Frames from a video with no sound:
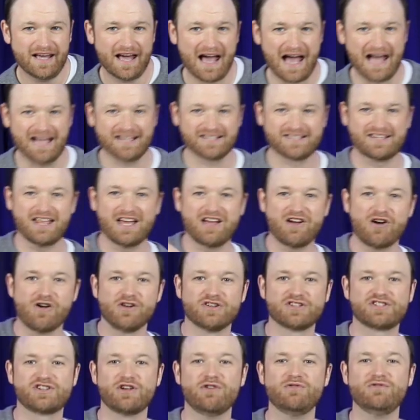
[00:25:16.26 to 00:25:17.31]
as they
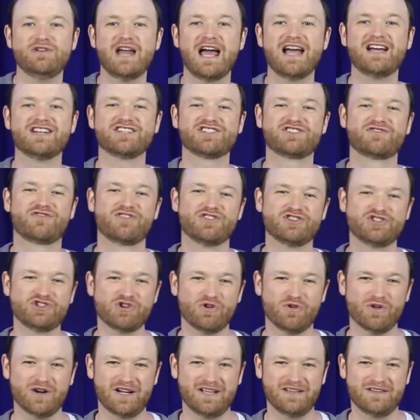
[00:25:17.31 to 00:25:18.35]
also dance for
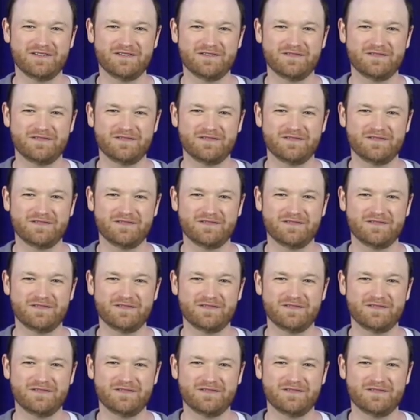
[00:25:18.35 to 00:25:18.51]
joy.